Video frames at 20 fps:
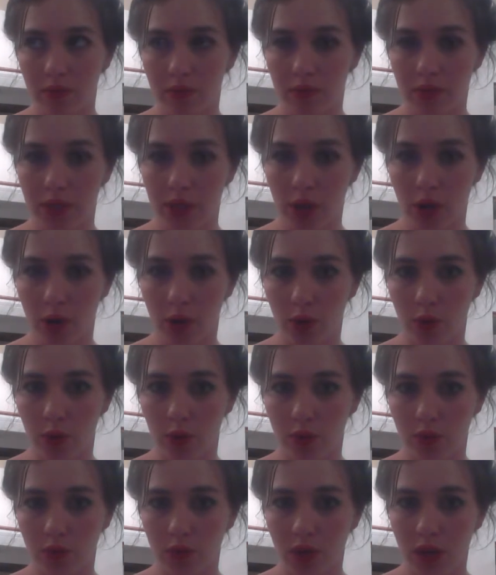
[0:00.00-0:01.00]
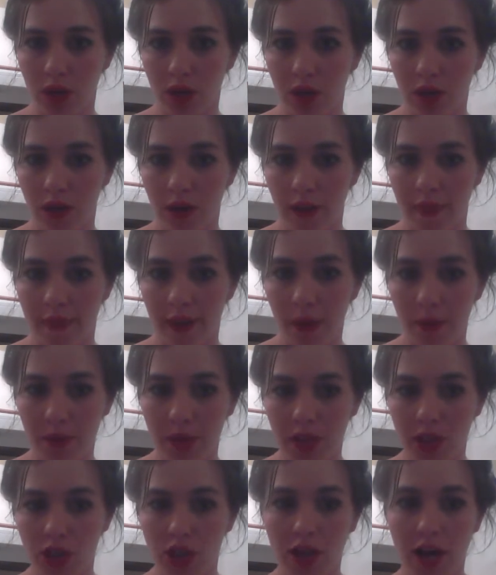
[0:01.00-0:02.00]
So that
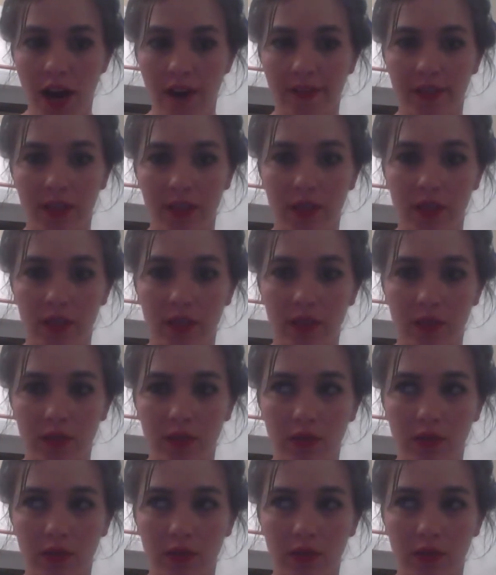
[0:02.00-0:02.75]
means you have to,